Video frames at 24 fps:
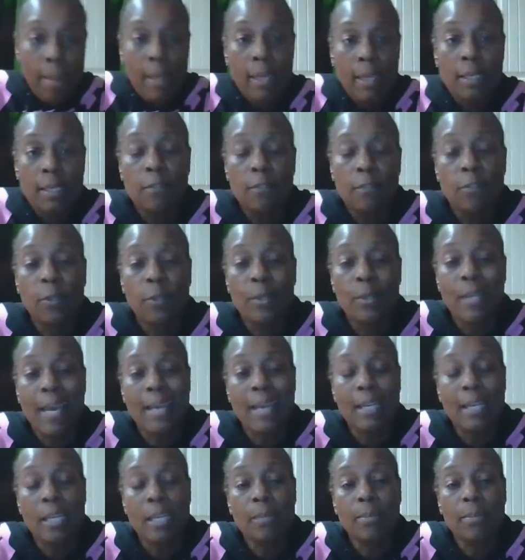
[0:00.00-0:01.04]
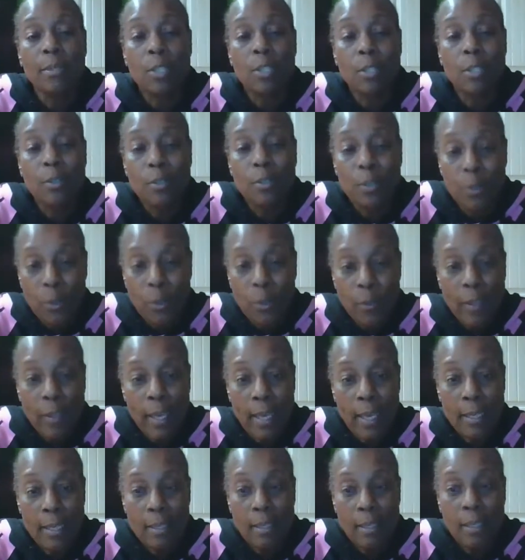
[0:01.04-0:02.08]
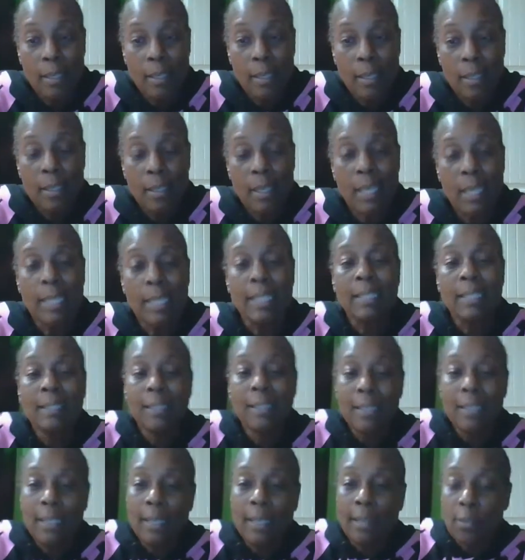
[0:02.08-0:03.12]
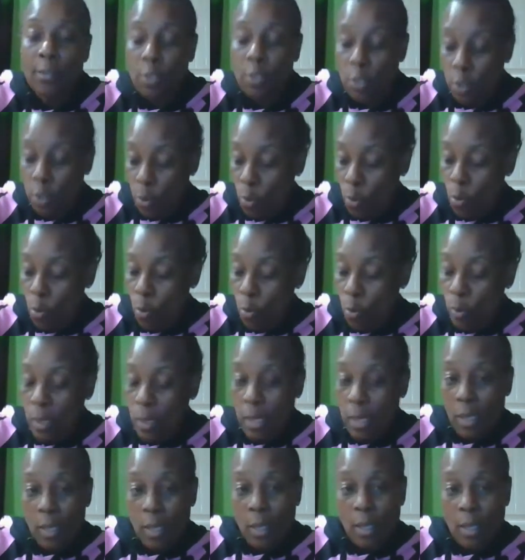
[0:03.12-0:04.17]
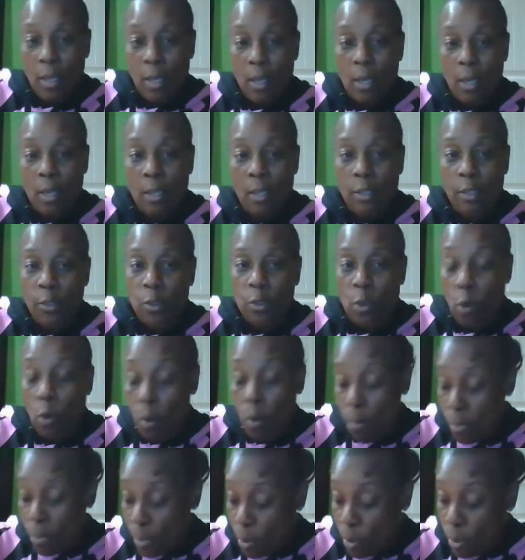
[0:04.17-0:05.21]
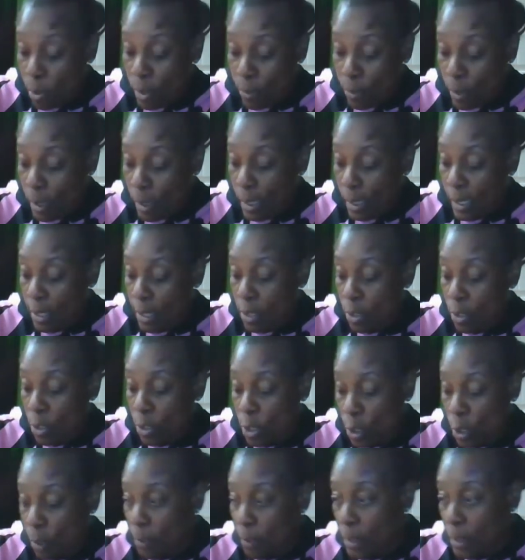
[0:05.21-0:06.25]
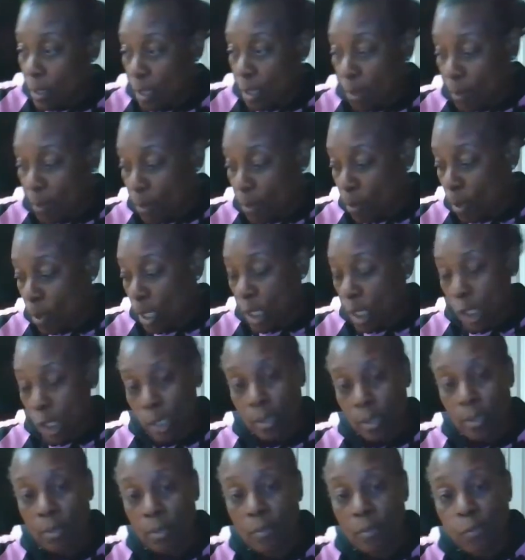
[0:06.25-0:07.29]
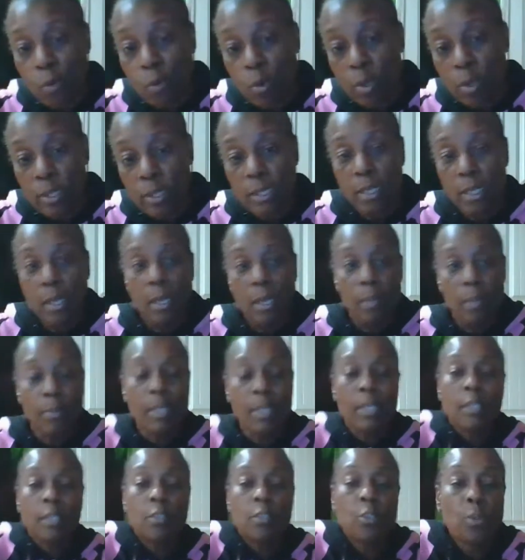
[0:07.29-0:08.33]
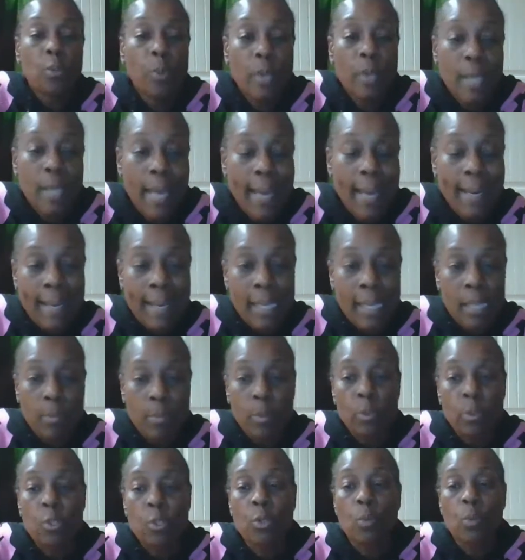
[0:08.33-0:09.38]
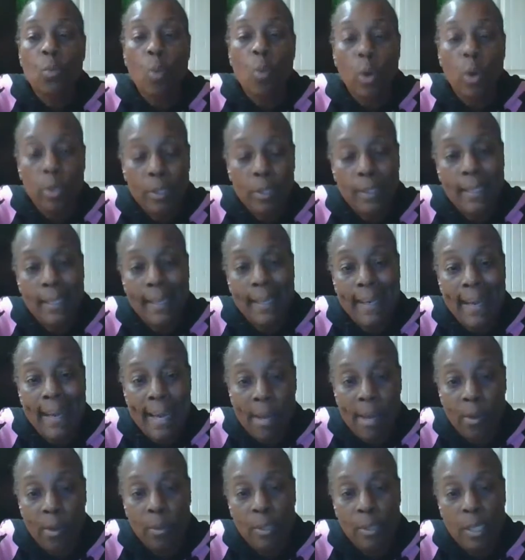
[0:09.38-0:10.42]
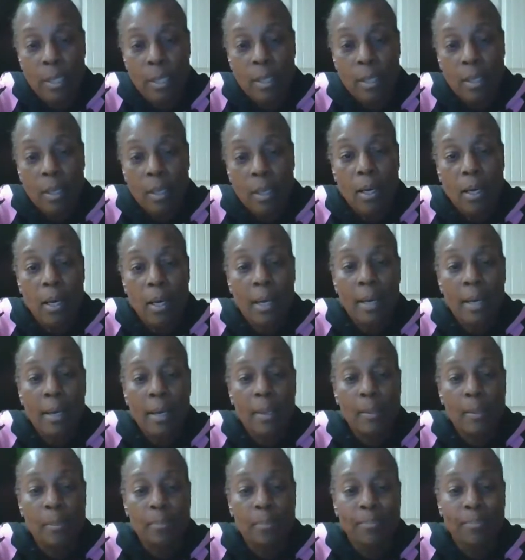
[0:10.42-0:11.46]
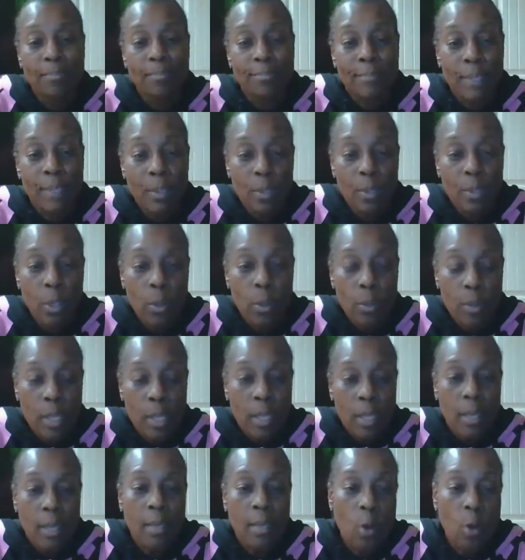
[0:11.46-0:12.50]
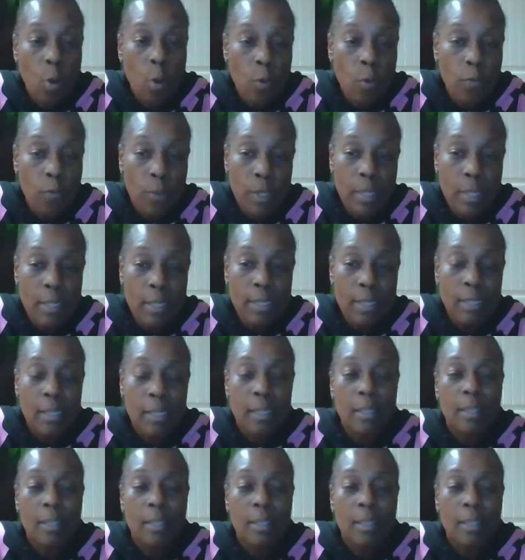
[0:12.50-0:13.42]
And if you're not able to do that, and it leads to, a broken relationship, separation, divorce, because you are not able to work that out, and hopefully